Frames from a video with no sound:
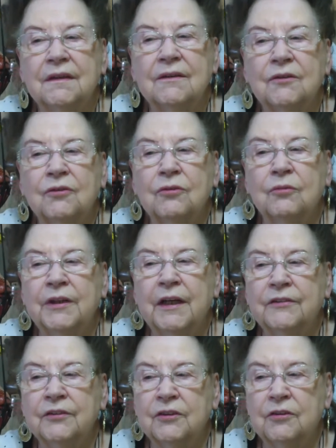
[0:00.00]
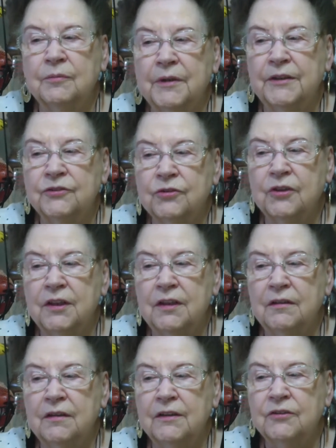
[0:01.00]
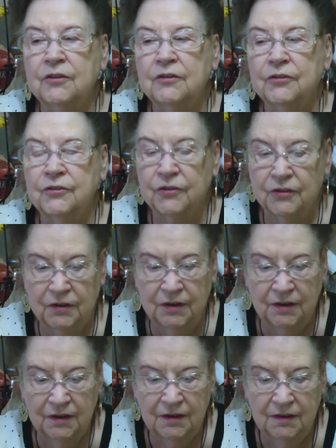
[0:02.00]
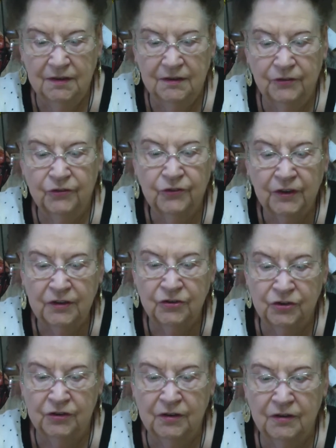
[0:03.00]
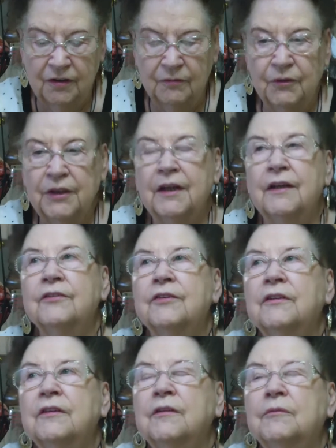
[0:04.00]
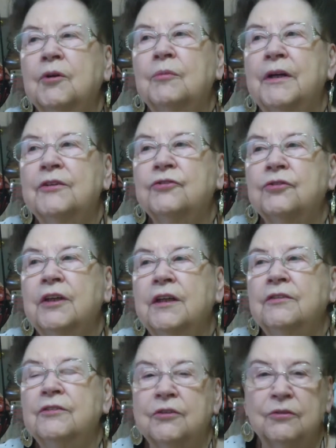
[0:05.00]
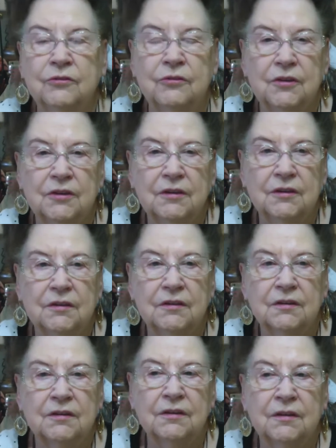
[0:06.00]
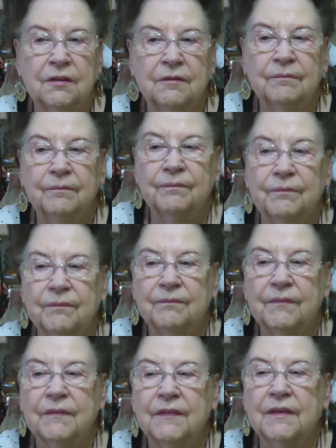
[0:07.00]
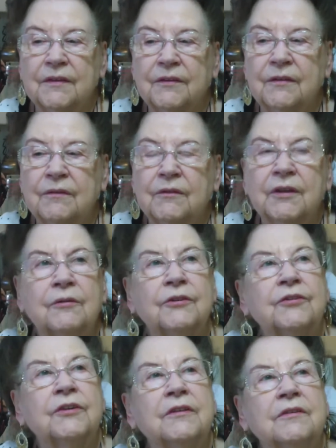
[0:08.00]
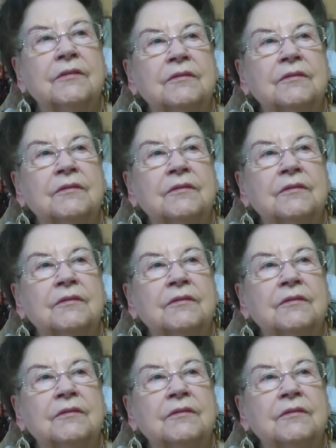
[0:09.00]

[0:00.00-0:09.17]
Oh, we had to go by train. They took us to the station, and then we had to go by train to where was it?